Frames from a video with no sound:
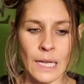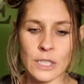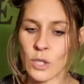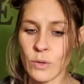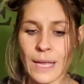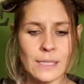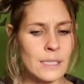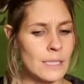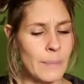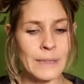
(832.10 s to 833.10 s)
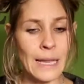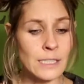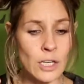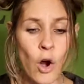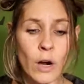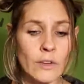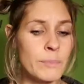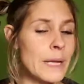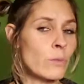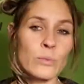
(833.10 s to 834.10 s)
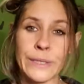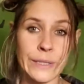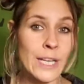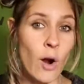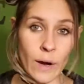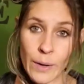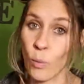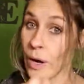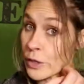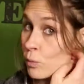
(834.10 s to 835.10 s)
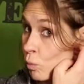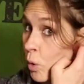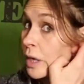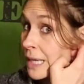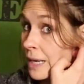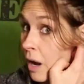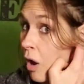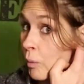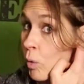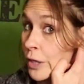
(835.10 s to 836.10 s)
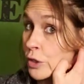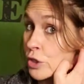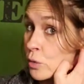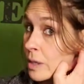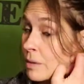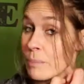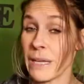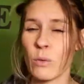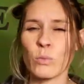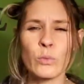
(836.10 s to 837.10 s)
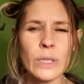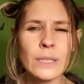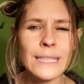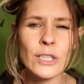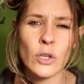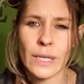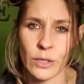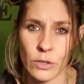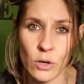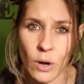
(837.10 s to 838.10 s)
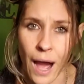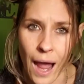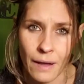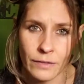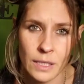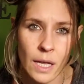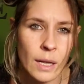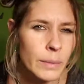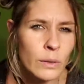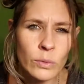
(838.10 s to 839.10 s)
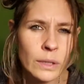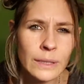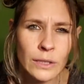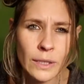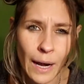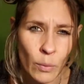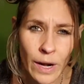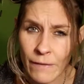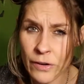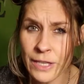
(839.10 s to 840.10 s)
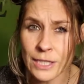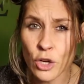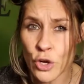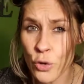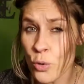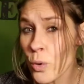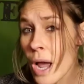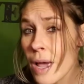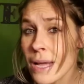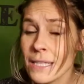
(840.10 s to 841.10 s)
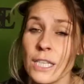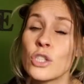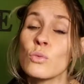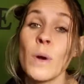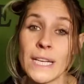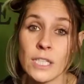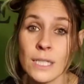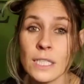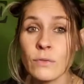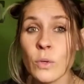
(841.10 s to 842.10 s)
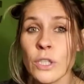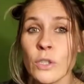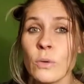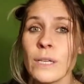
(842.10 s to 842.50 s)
so that's just, I mean, that's the card of being really hard at what you're working on, what you're doing, but being really good at your craft, being really good at whatever this new situation is for you.